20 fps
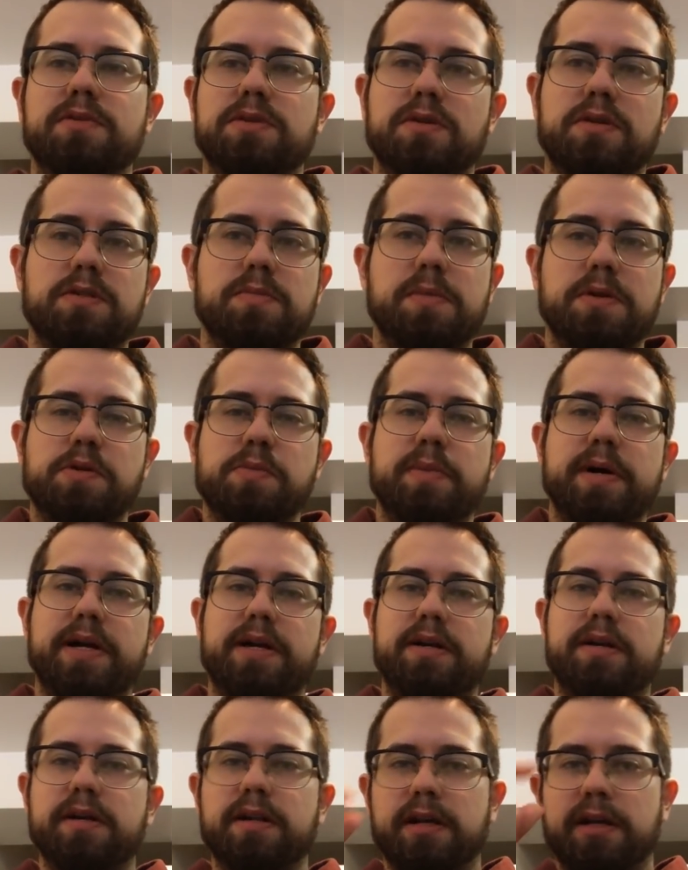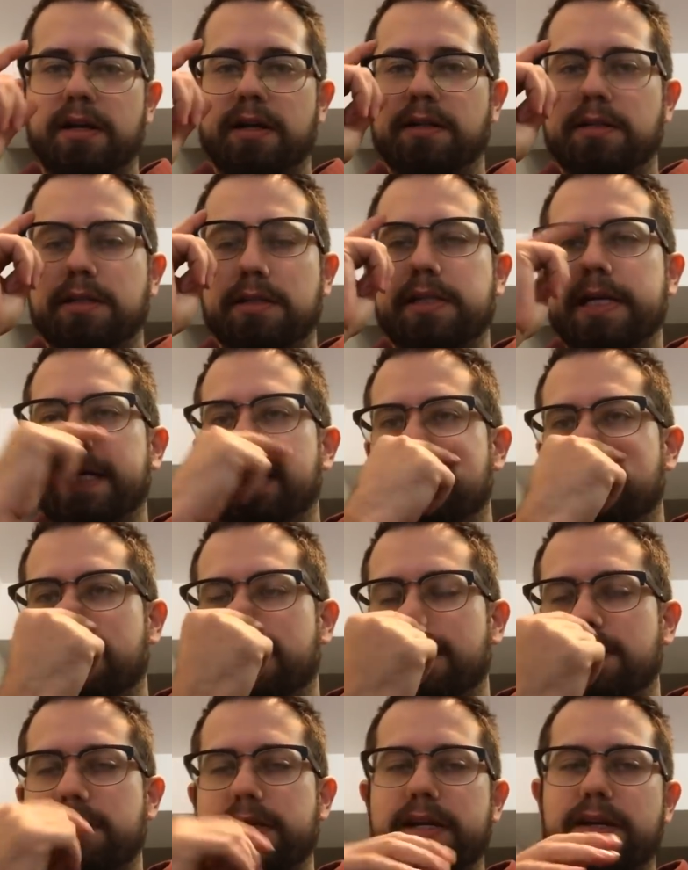So it's much better to take
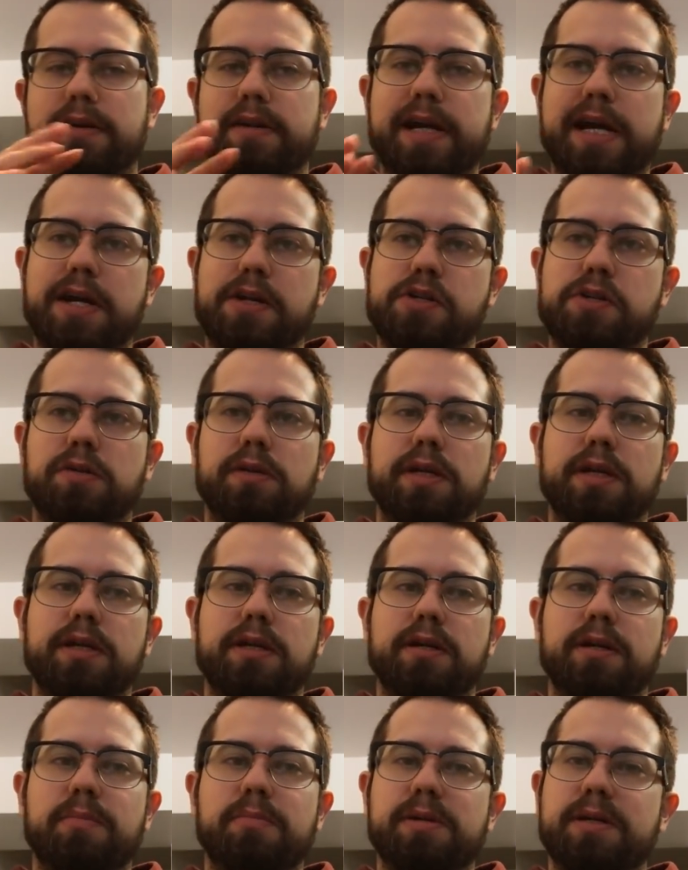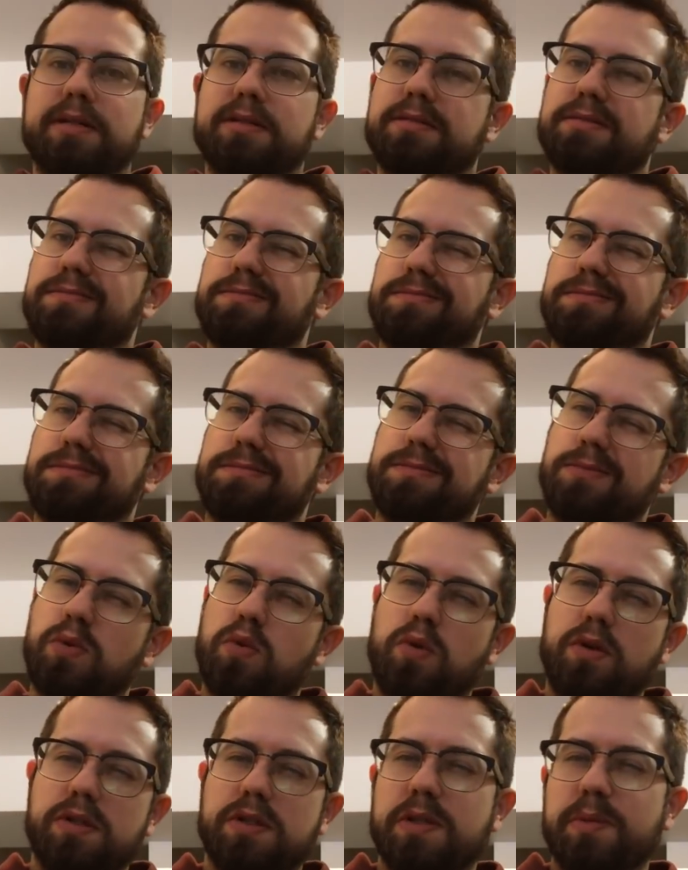things that are naturally a bit
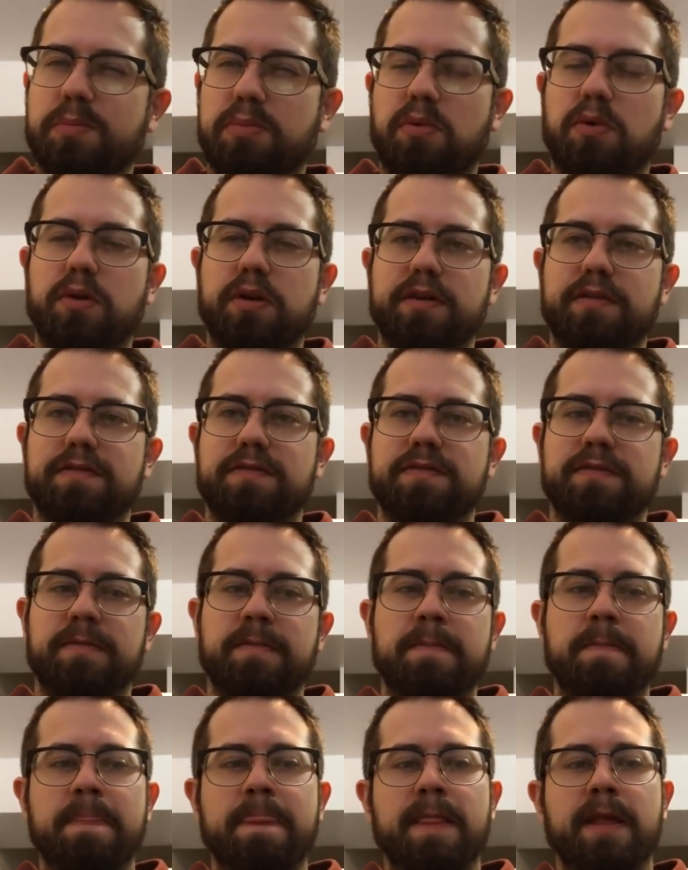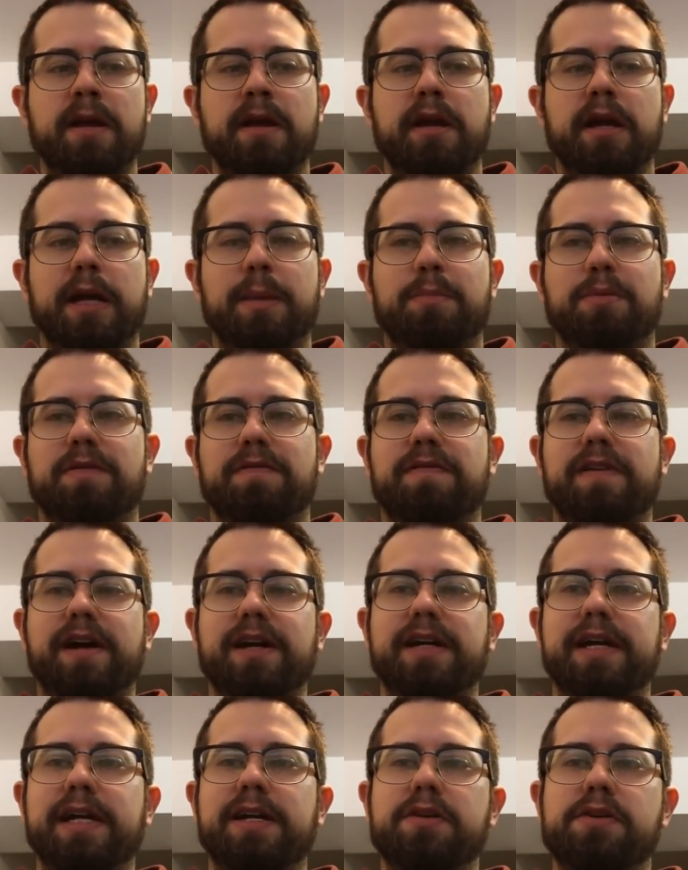more supportive and
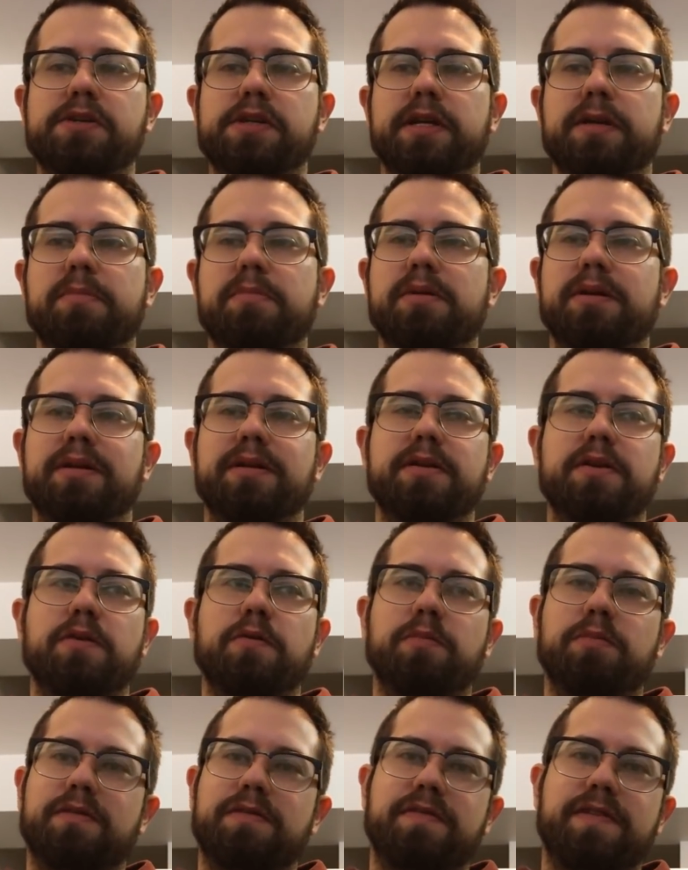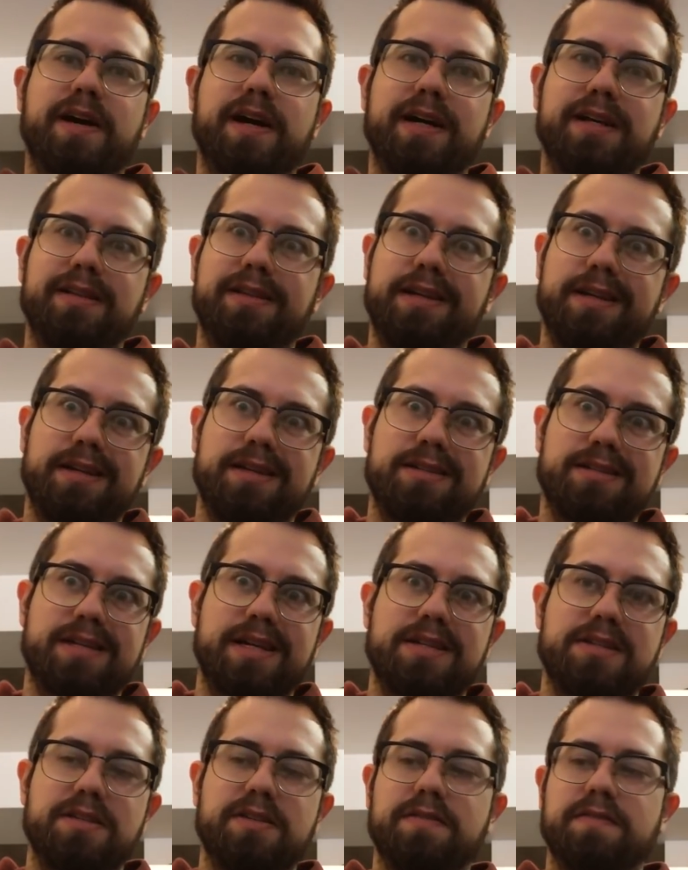provide energy, but don't provide the
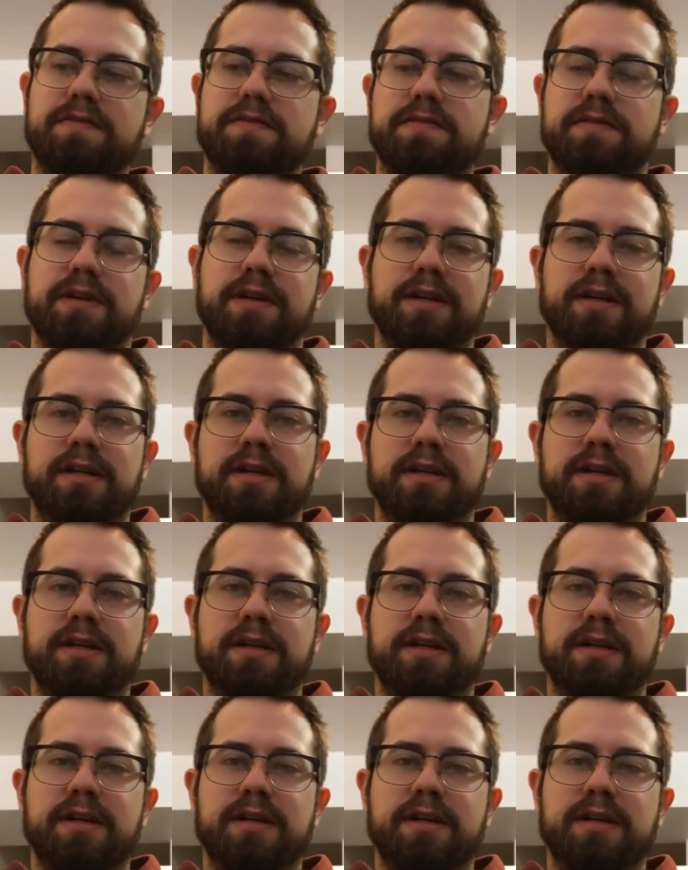excessive